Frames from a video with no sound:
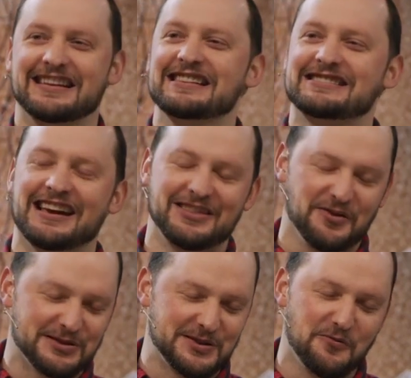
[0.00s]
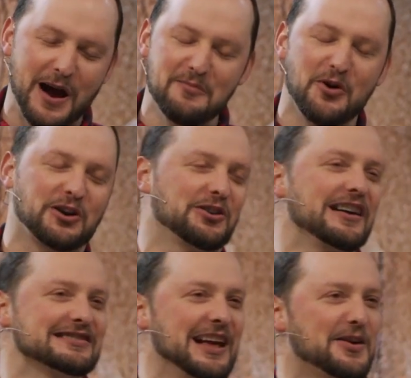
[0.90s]
He said there was a way more
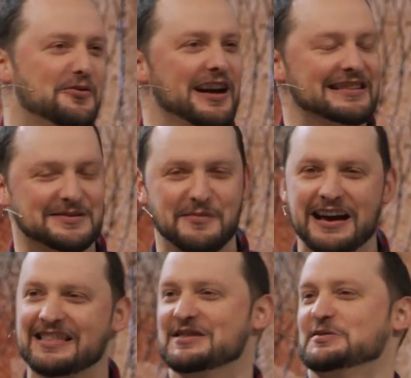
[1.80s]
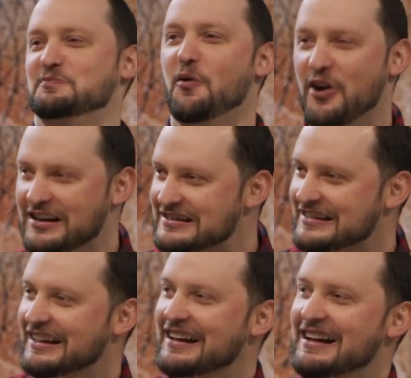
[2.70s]
Christ like way to make this point.
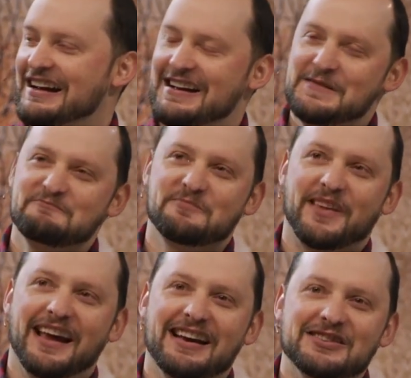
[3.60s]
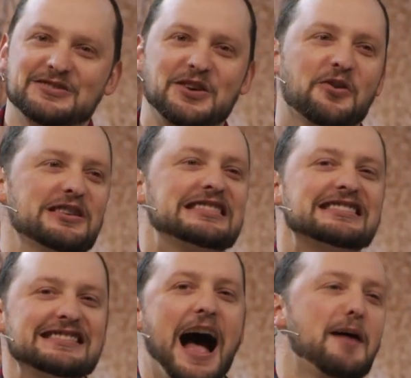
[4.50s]
so, this
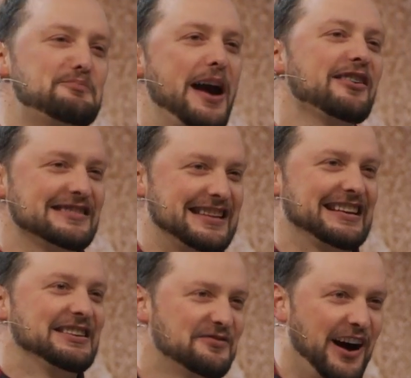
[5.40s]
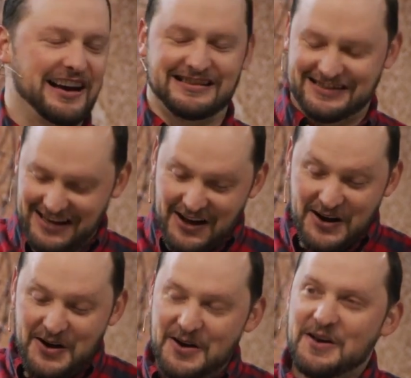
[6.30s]
is not parenting advice.
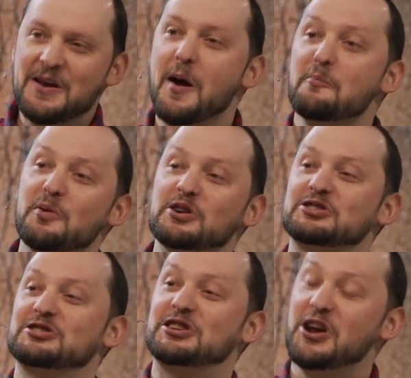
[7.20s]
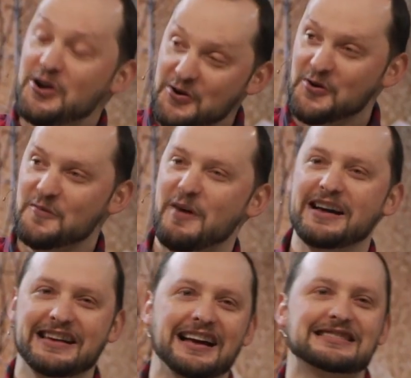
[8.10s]
Number two,
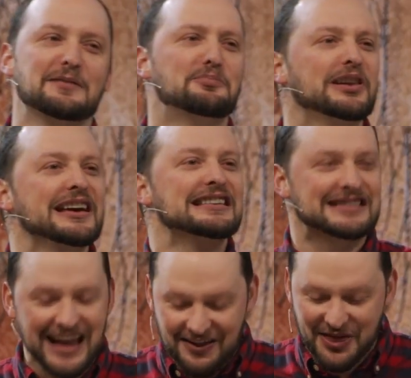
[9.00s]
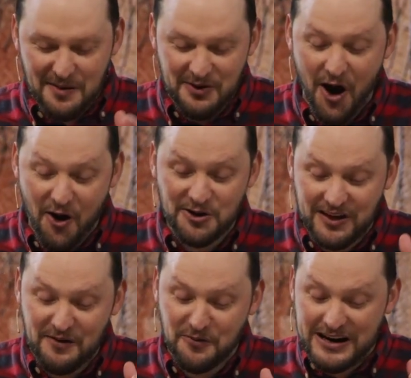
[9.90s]
my dad said, please let them know
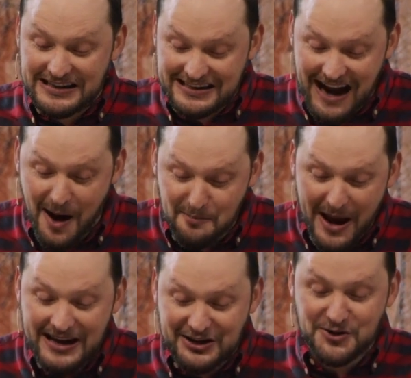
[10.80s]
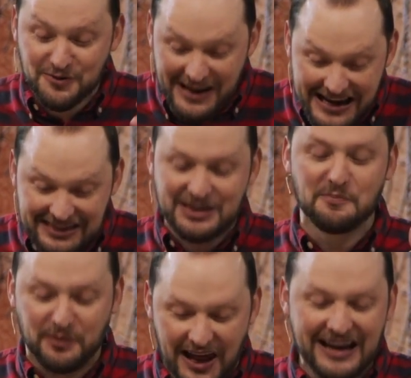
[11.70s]
that we did not make you eat the
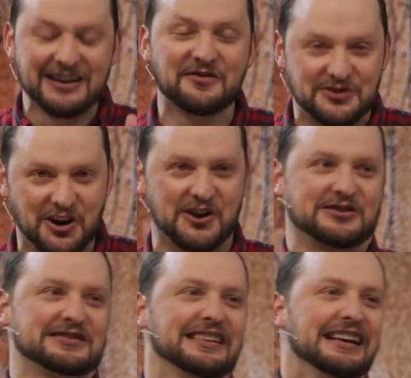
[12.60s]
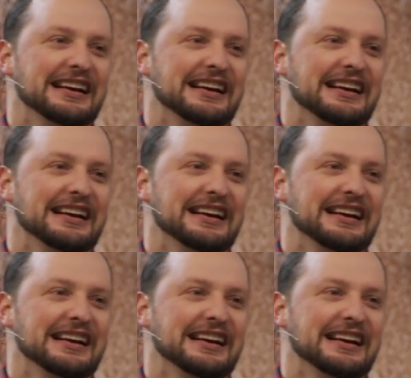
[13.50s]
plate of dirt.